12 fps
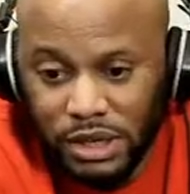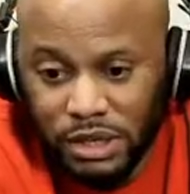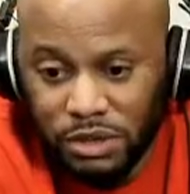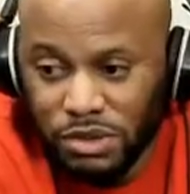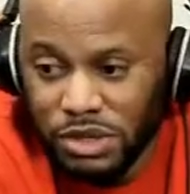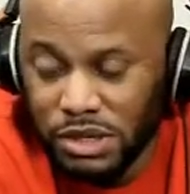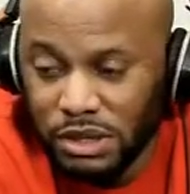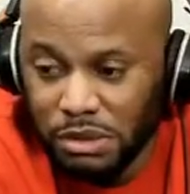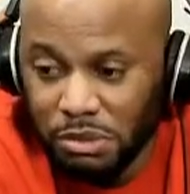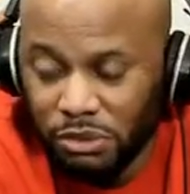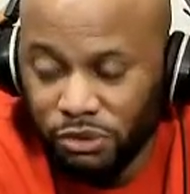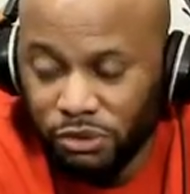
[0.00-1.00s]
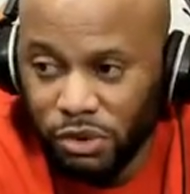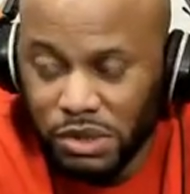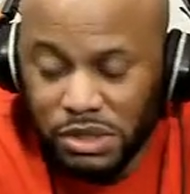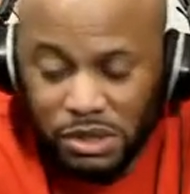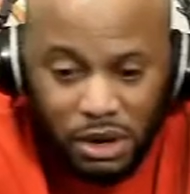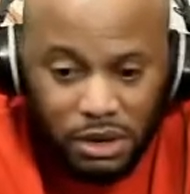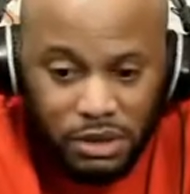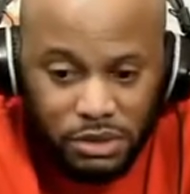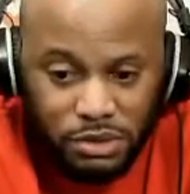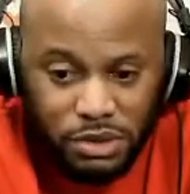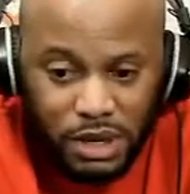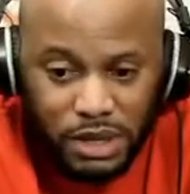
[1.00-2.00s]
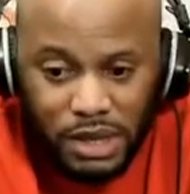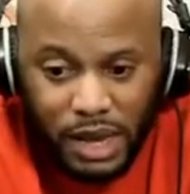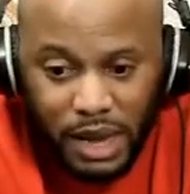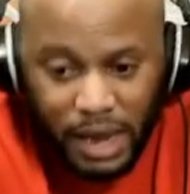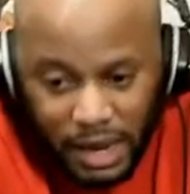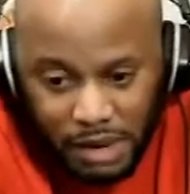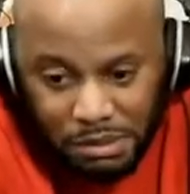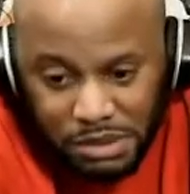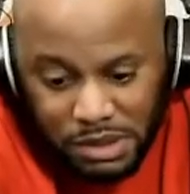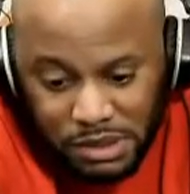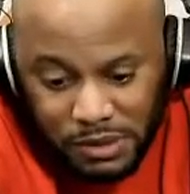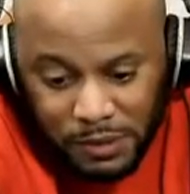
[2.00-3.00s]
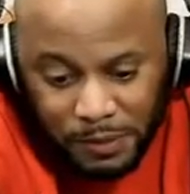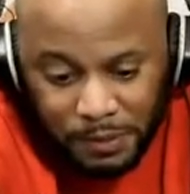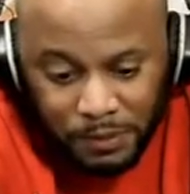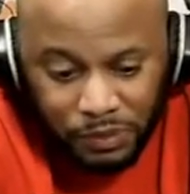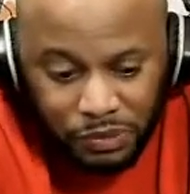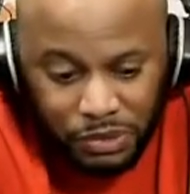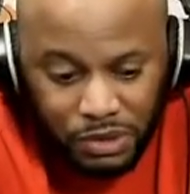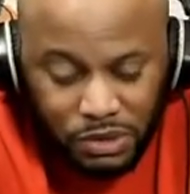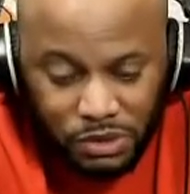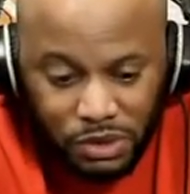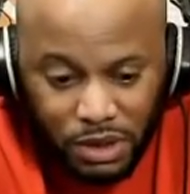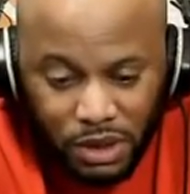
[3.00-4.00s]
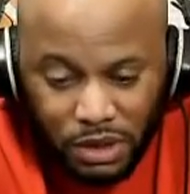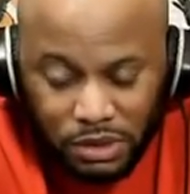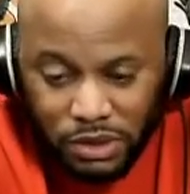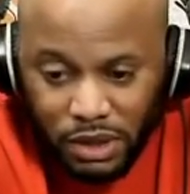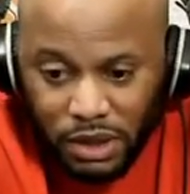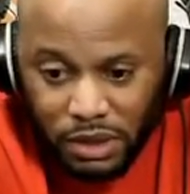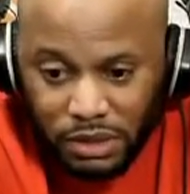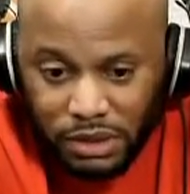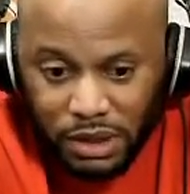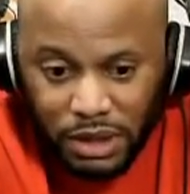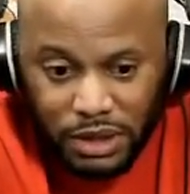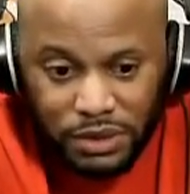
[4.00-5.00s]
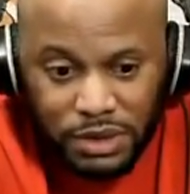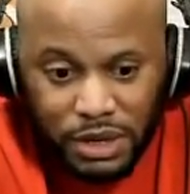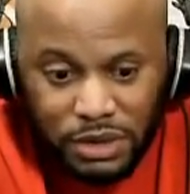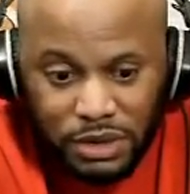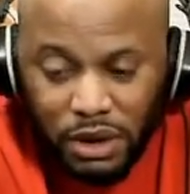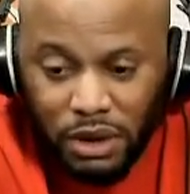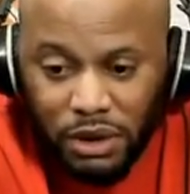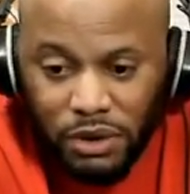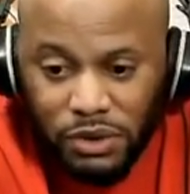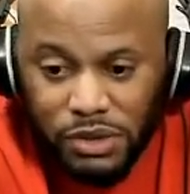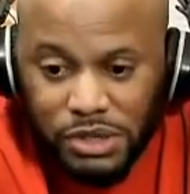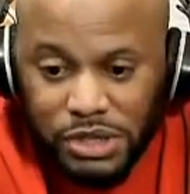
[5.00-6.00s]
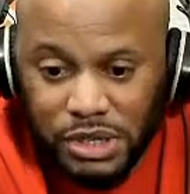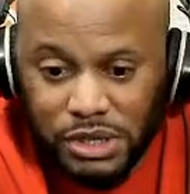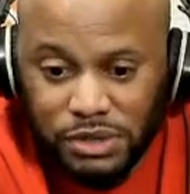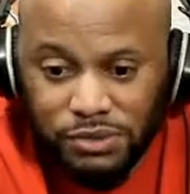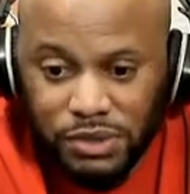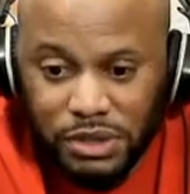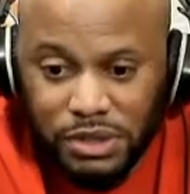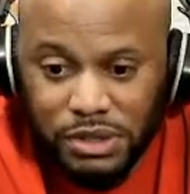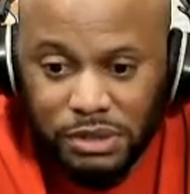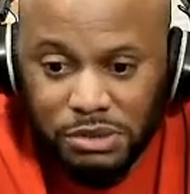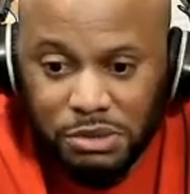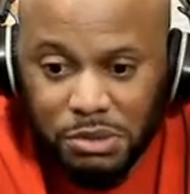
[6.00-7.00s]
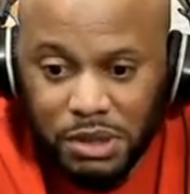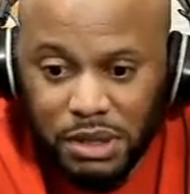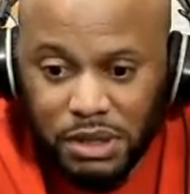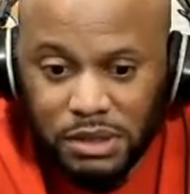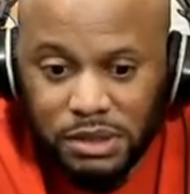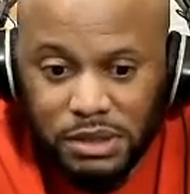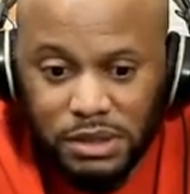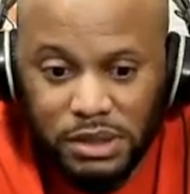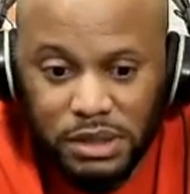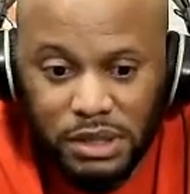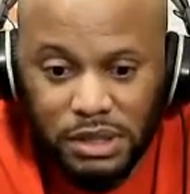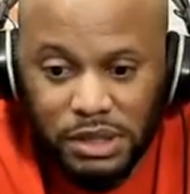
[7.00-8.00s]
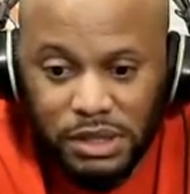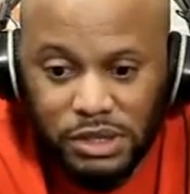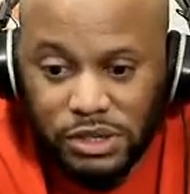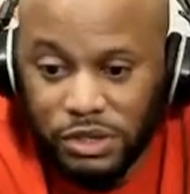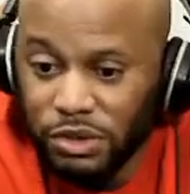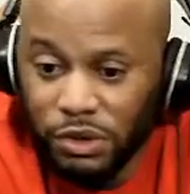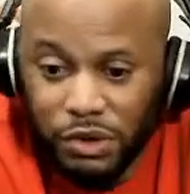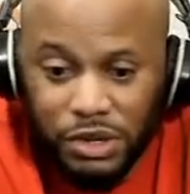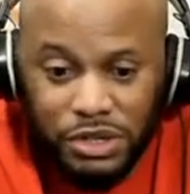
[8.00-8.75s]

like you were saying before we started, you got the apps, you got the internet, you got all this shit at your fingertips, man. Still gonna